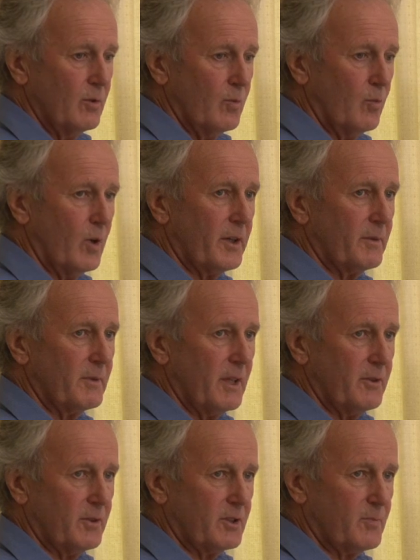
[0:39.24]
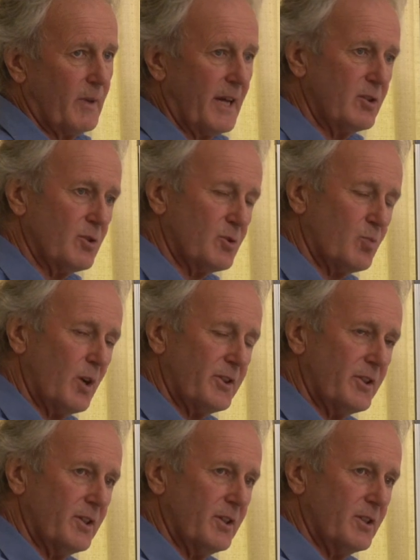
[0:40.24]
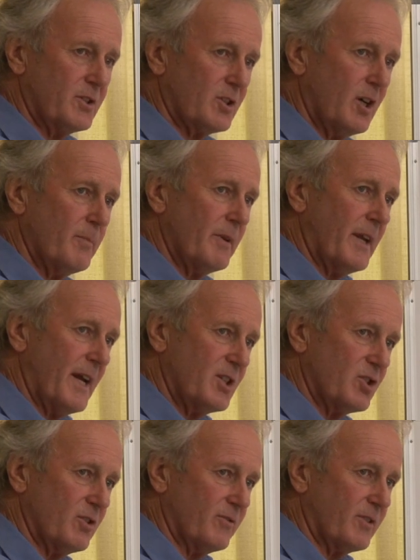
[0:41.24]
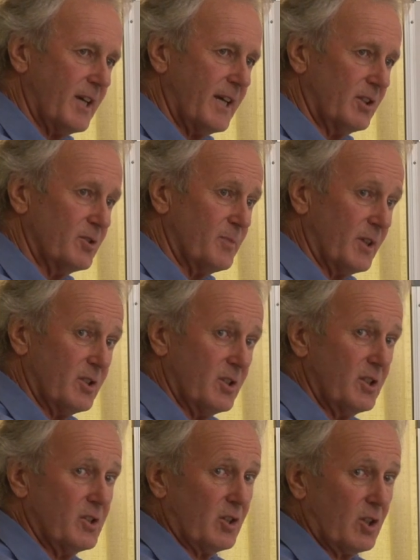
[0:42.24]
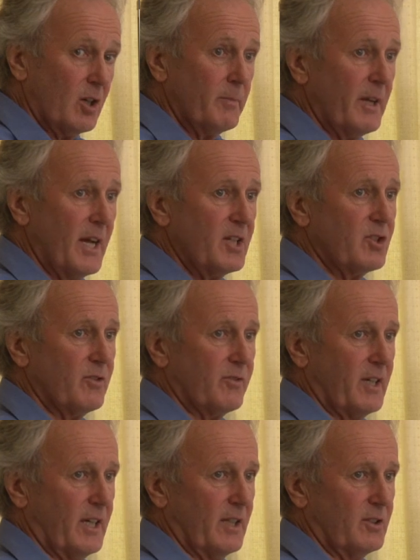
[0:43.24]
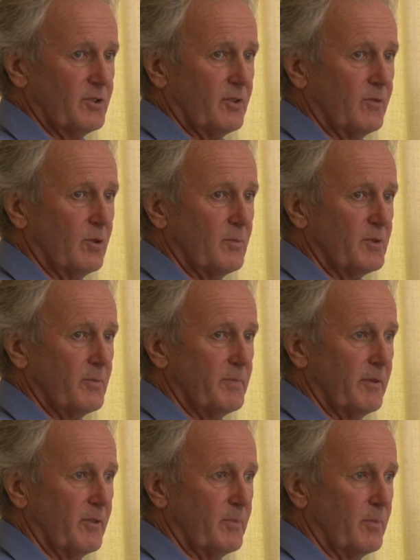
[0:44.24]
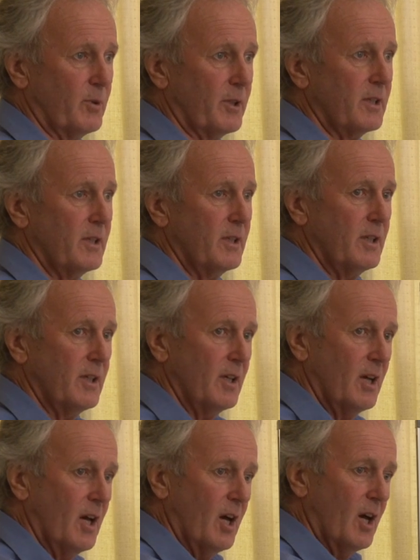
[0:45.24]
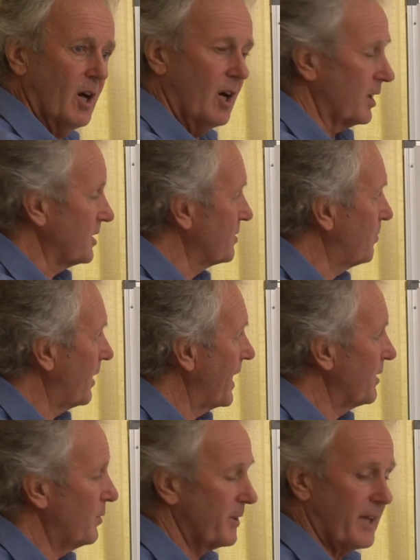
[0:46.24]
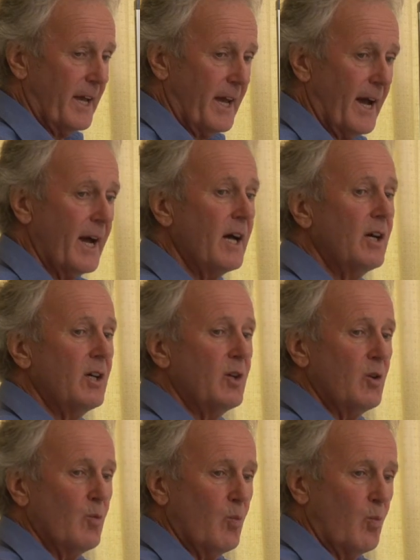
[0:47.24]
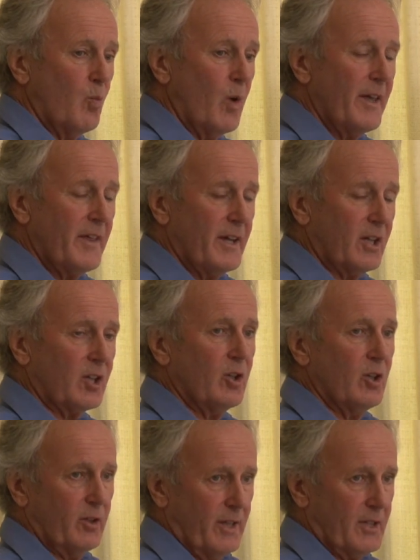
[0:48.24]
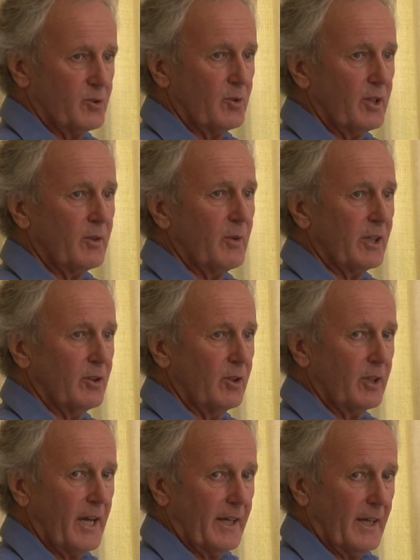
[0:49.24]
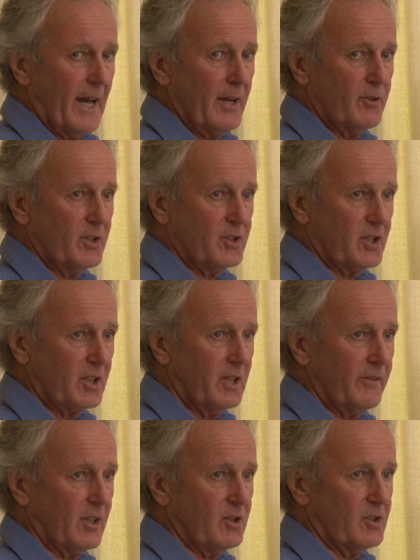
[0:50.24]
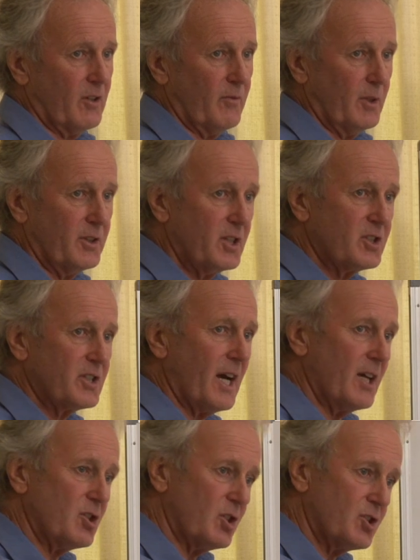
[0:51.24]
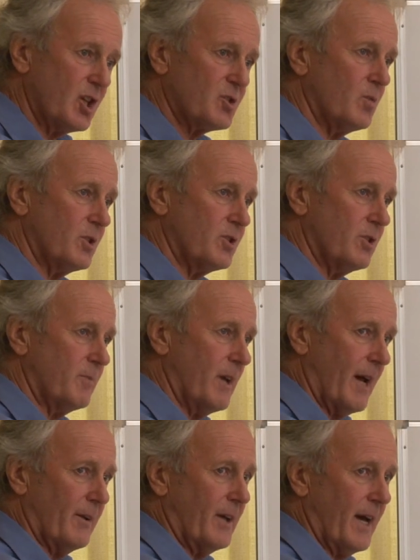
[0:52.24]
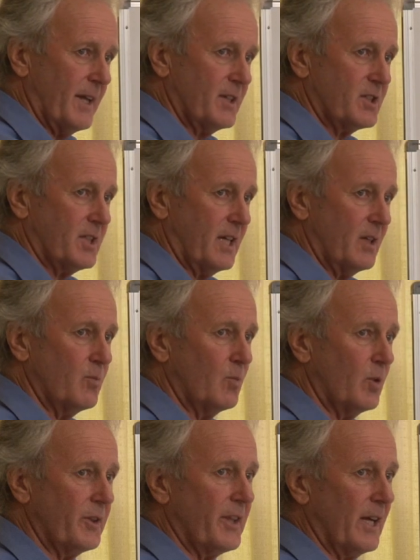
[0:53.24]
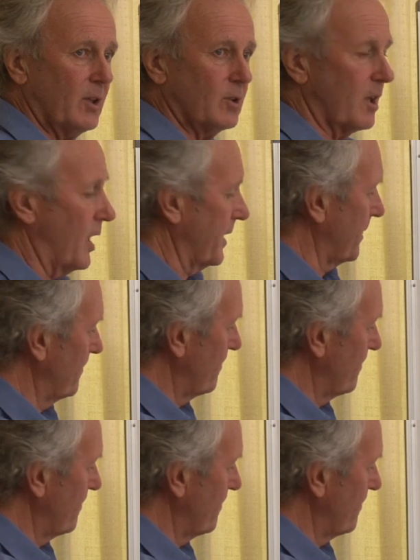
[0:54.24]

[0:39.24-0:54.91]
what I'm going to explain to you is what this combination of candles, because it is a combination of candles that forms the pivot point. I'll explain what they are, where they occur and that sort of thing we can look at later, and the significance of them. At this stage I just want you to be able to understand what they look like.